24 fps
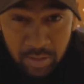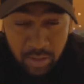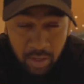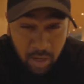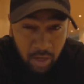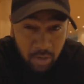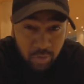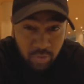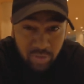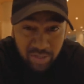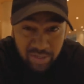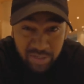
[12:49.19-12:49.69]
Now,
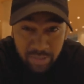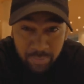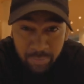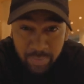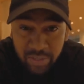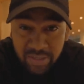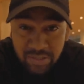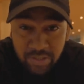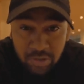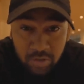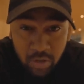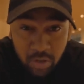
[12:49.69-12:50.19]
how to get the
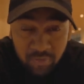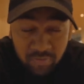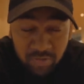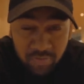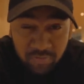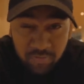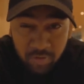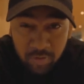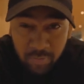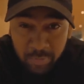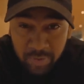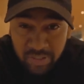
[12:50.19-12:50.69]
best offer
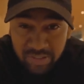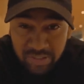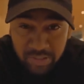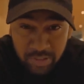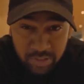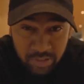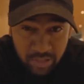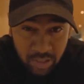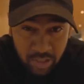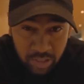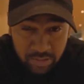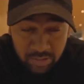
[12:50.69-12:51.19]
for
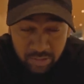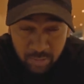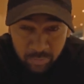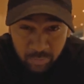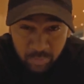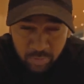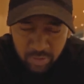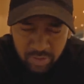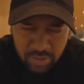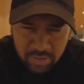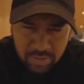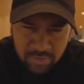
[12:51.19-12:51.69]
business class
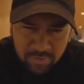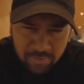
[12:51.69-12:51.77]
upgrades?